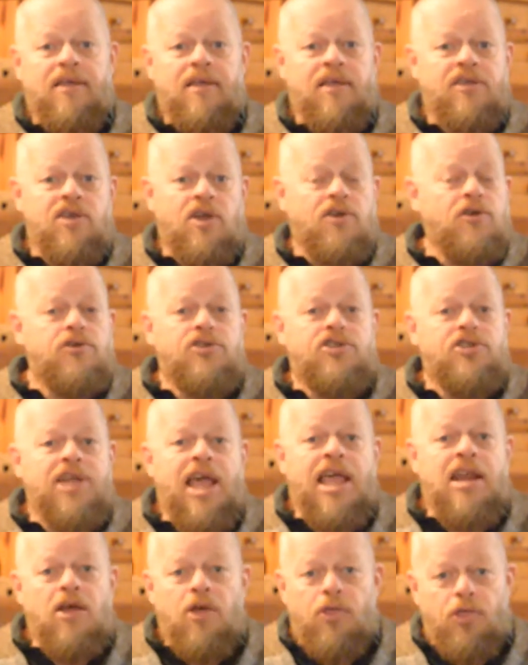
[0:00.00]
under
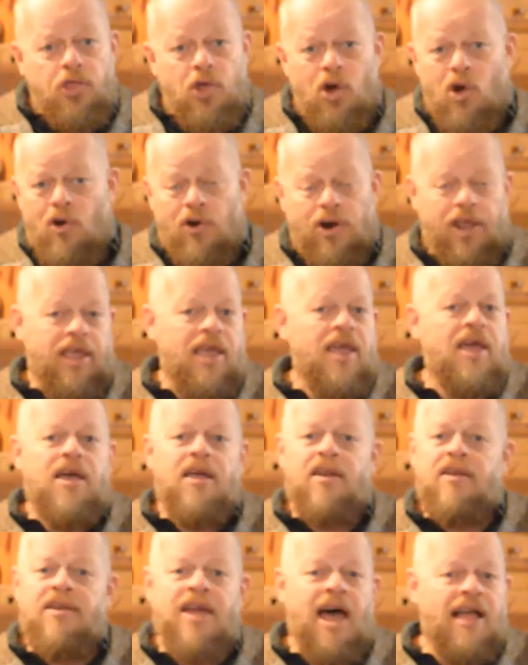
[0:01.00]
state authority,
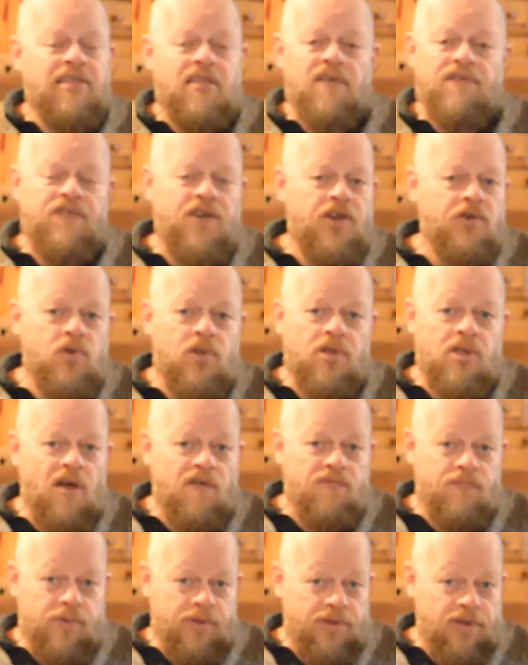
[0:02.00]
not the federal
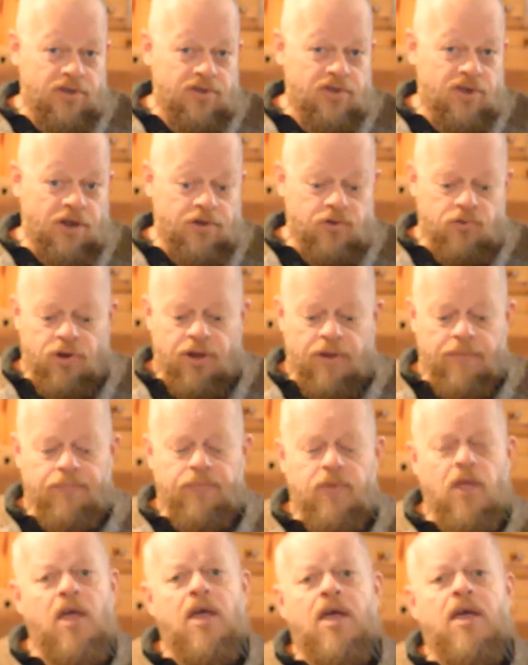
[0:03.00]
government in this country.
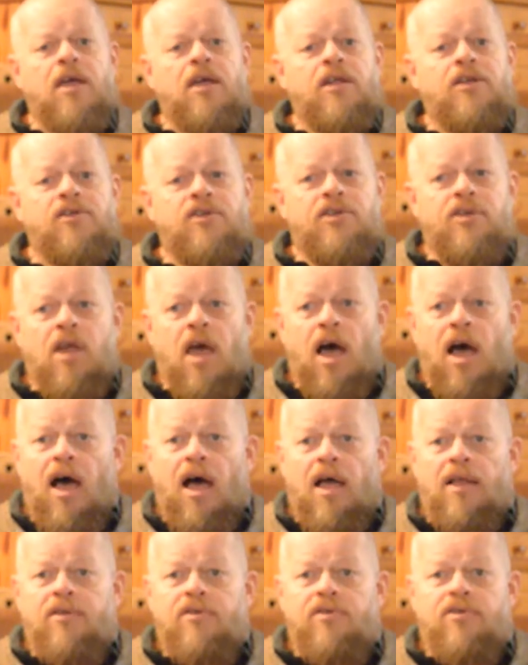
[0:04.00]

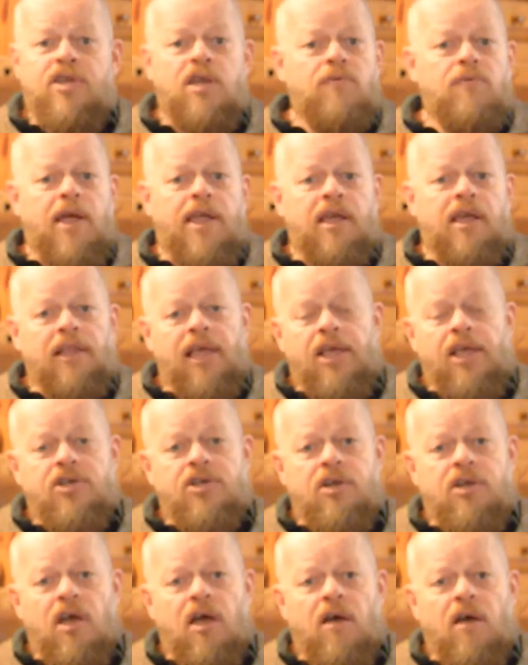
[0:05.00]

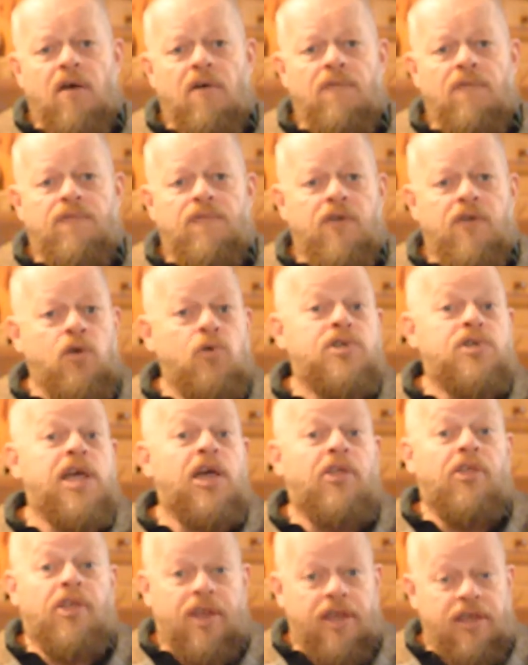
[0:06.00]
Deregulation of
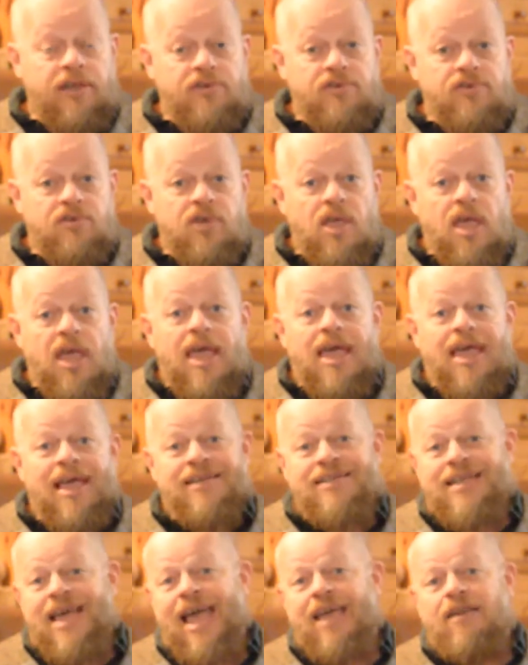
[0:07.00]
utilities
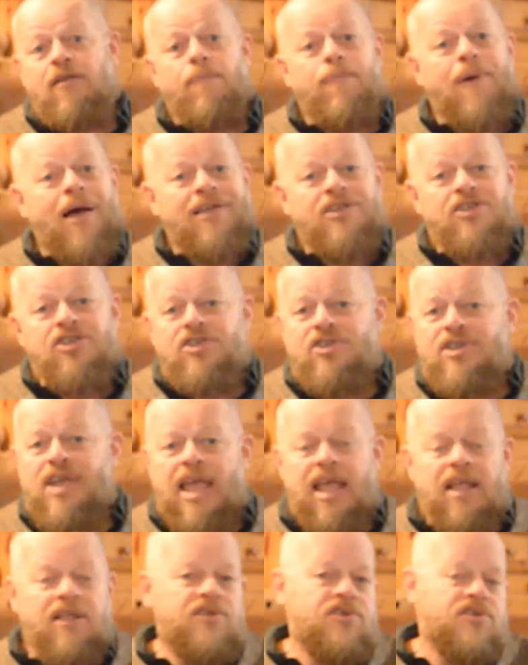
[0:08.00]
is handled by
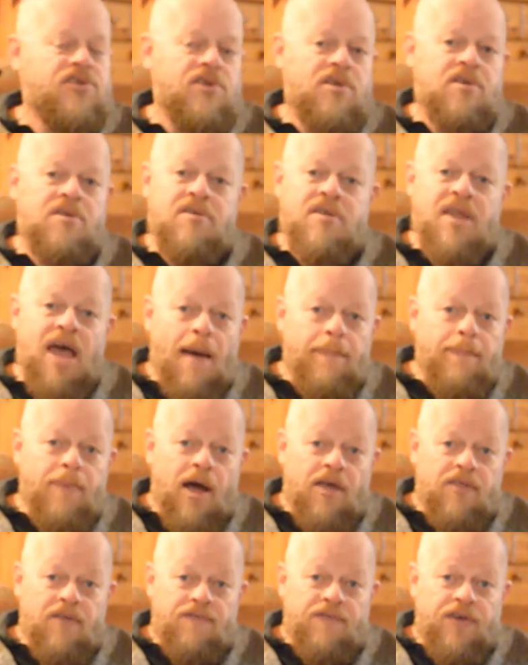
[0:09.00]
states, not
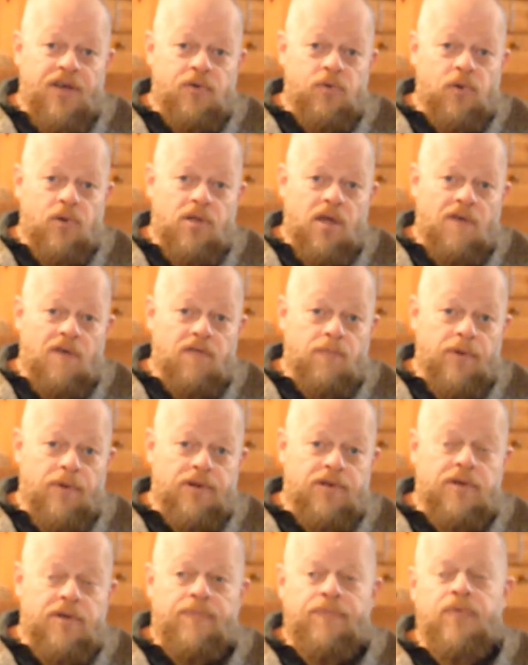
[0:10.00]
by the federal
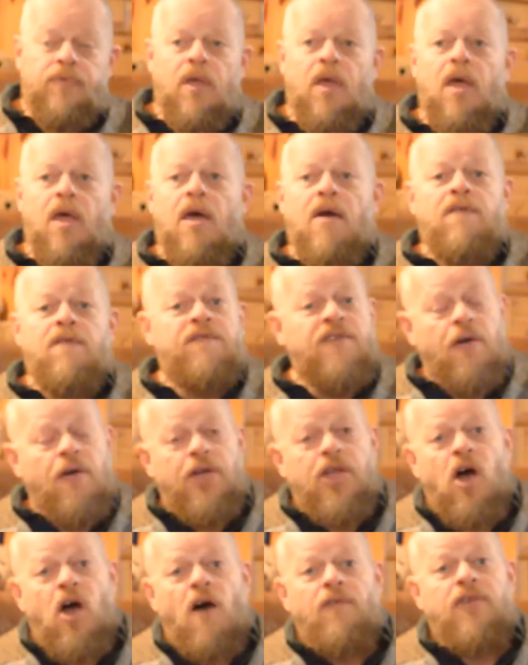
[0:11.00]
government.
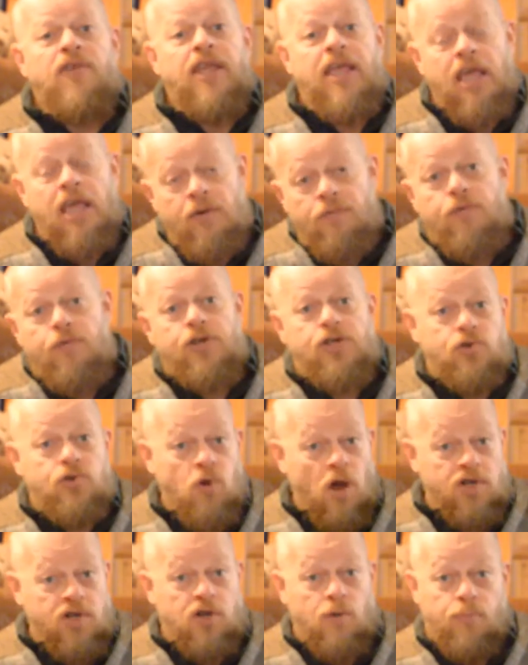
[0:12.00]
Very often
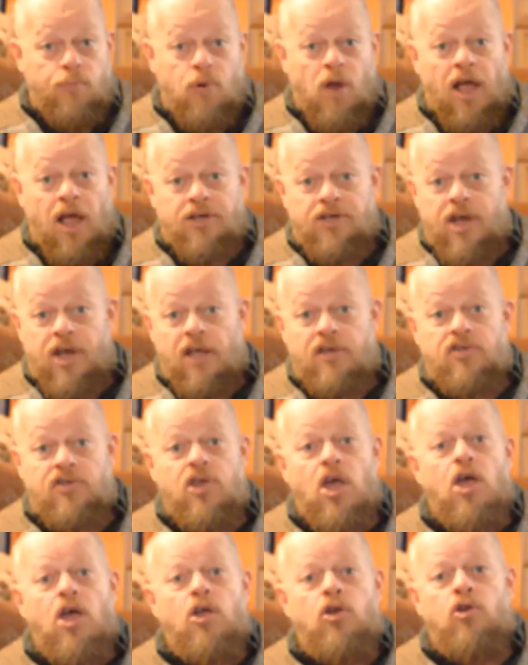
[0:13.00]
infrastructure projects,
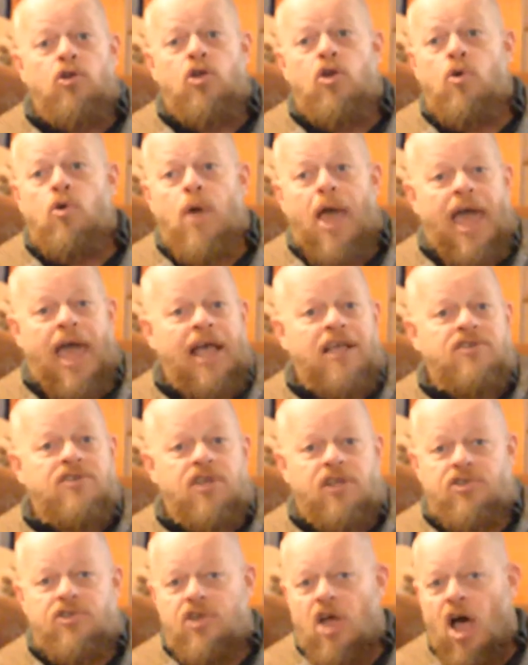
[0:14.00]
new exits,